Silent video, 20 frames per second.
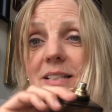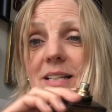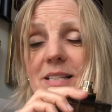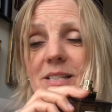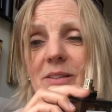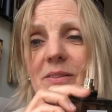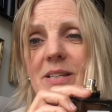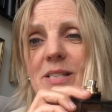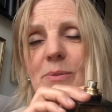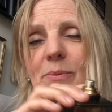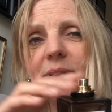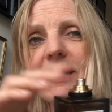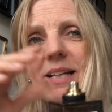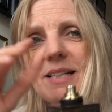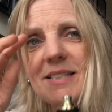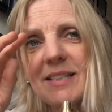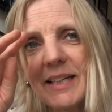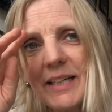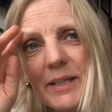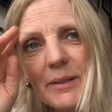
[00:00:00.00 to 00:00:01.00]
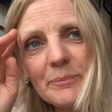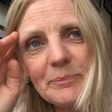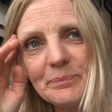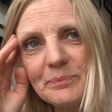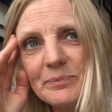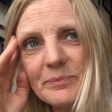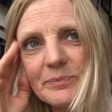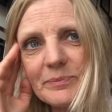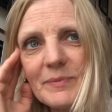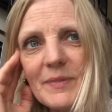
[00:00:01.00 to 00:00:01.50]
So this one has like,
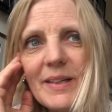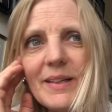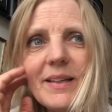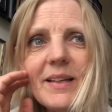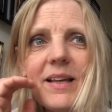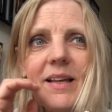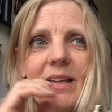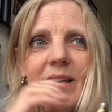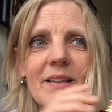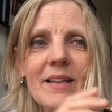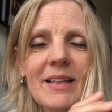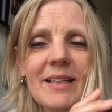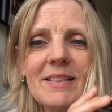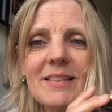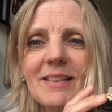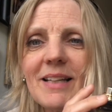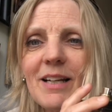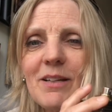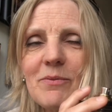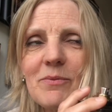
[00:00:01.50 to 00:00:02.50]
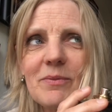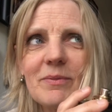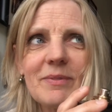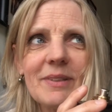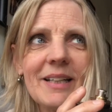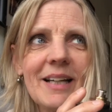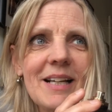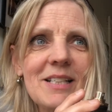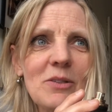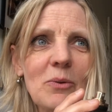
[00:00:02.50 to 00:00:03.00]
it's kind of,
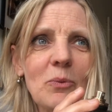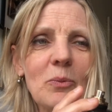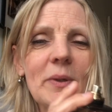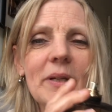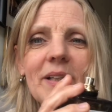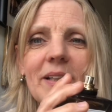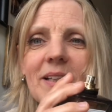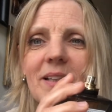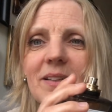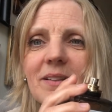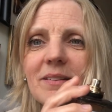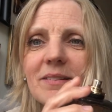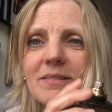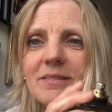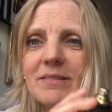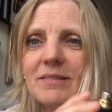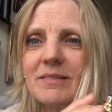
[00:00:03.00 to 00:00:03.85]
it has a really,